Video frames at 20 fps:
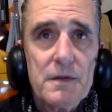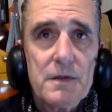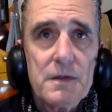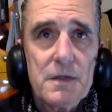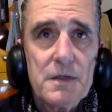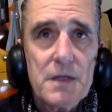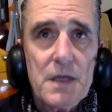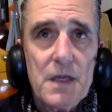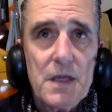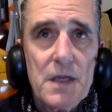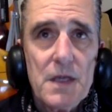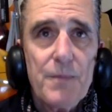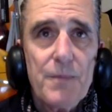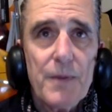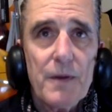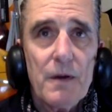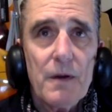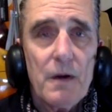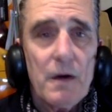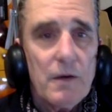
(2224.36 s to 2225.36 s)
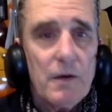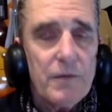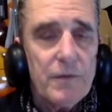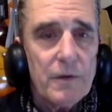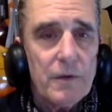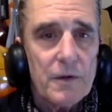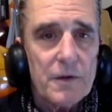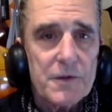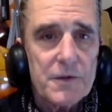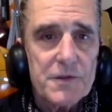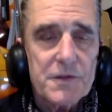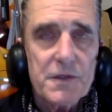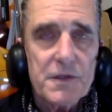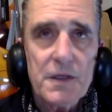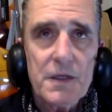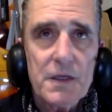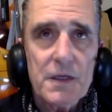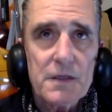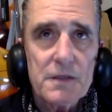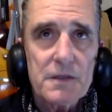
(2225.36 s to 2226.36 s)
deep and awful our
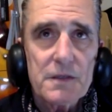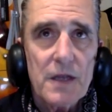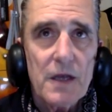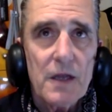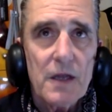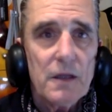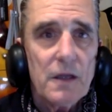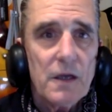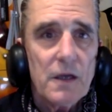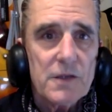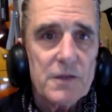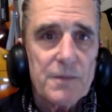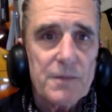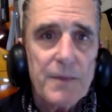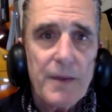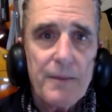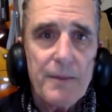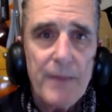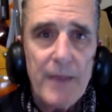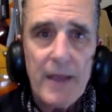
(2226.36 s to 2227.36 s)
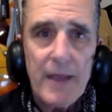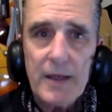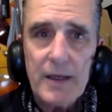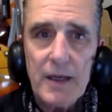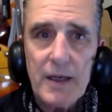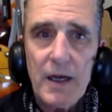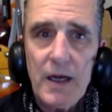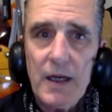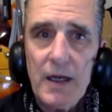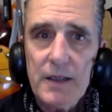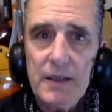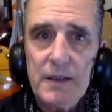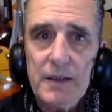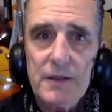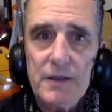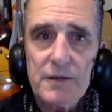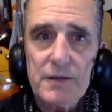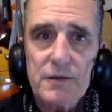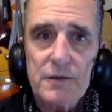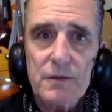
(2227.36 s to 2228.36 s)
sin is and how lost mankind
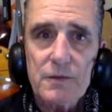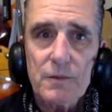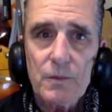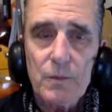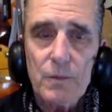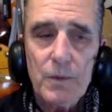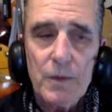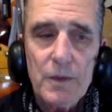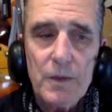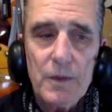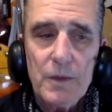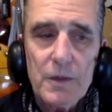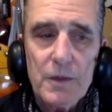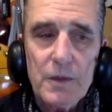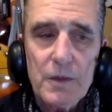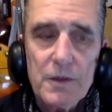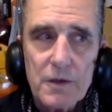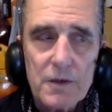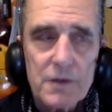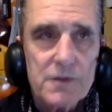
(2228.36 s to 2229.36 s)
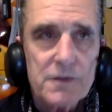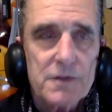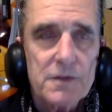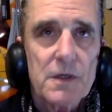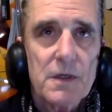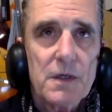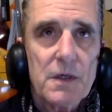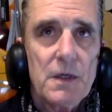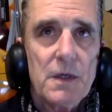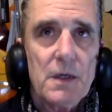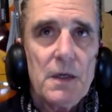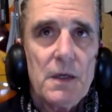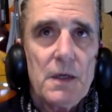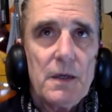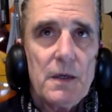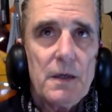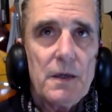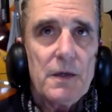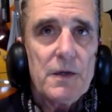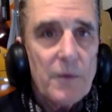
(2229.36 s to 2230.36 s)
is really starts,
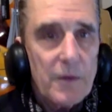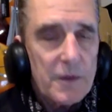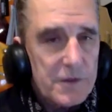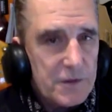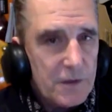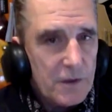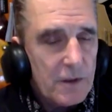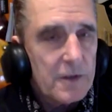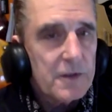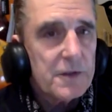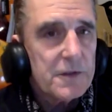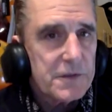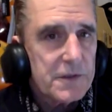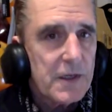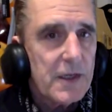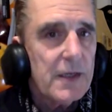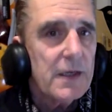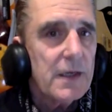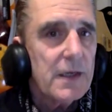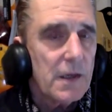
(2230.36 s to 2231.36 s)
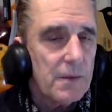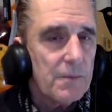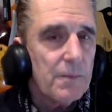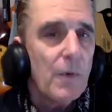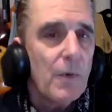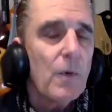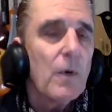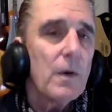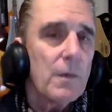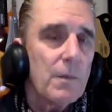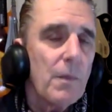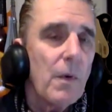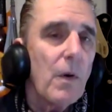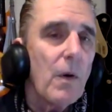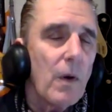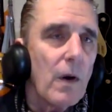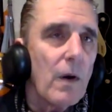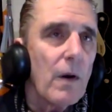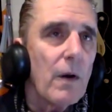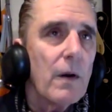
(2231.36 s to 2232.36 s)
you really start understanding it more and
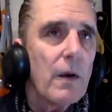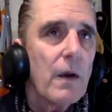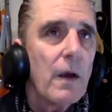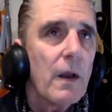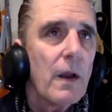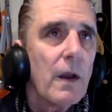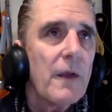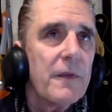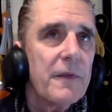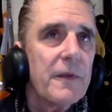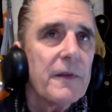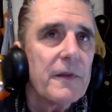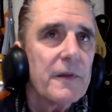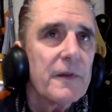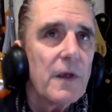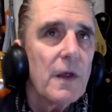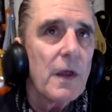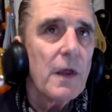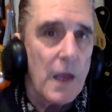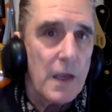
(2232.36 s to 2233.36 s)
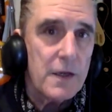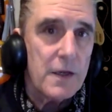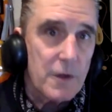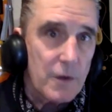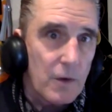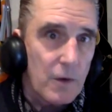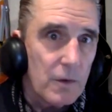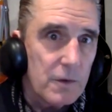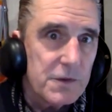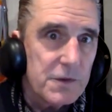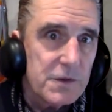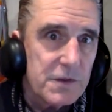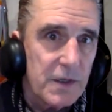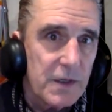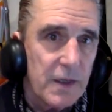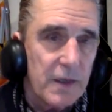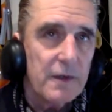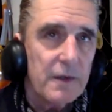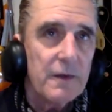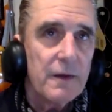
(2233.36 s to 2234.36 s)
more. And I think that in your own
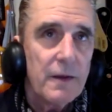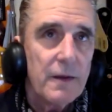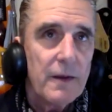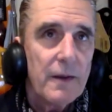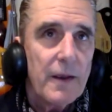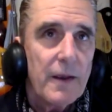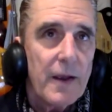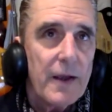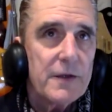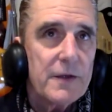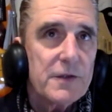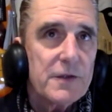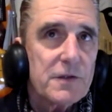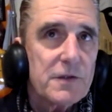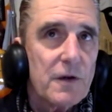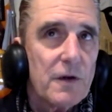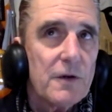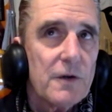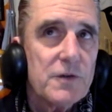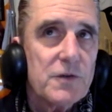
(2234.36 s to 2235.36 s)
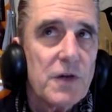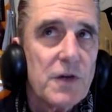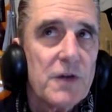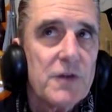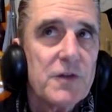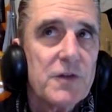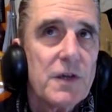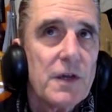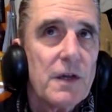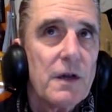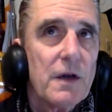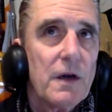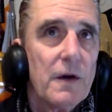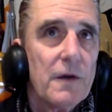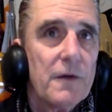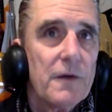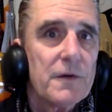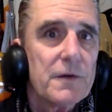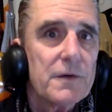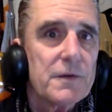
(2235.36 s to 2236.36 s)
sin, and you start judging
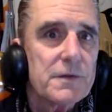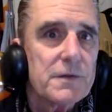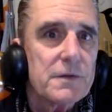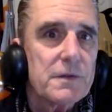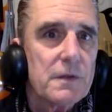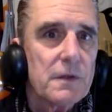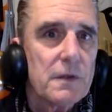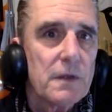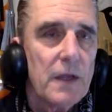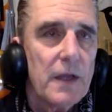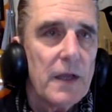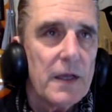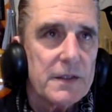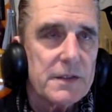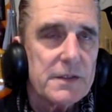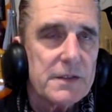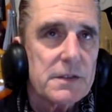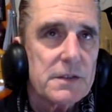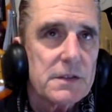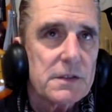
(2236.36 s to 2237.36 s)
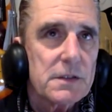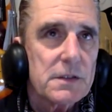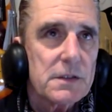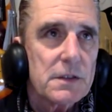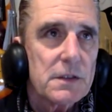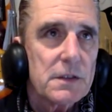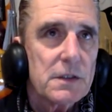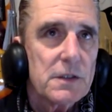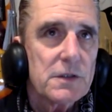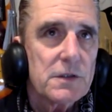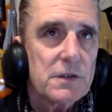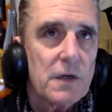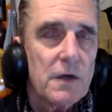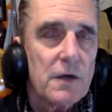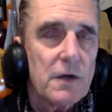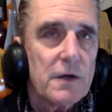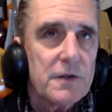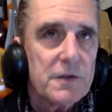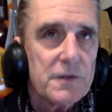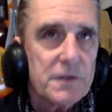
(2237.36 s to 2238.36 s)
others less, you
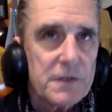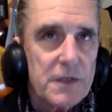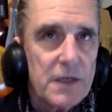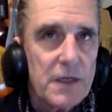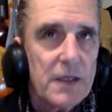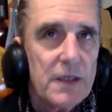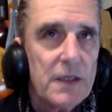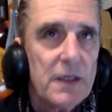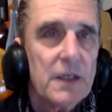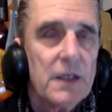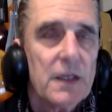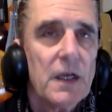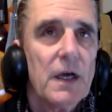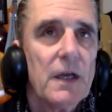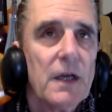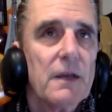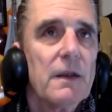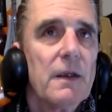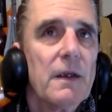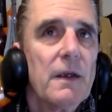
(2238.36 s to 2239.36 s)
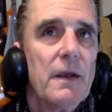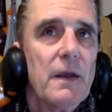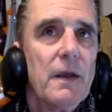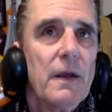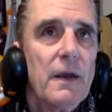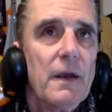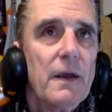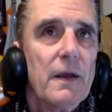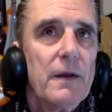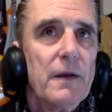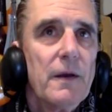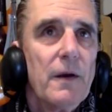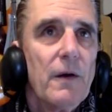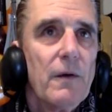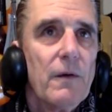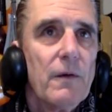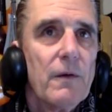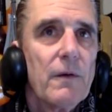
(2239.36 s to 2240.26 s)
start understanding that, you know,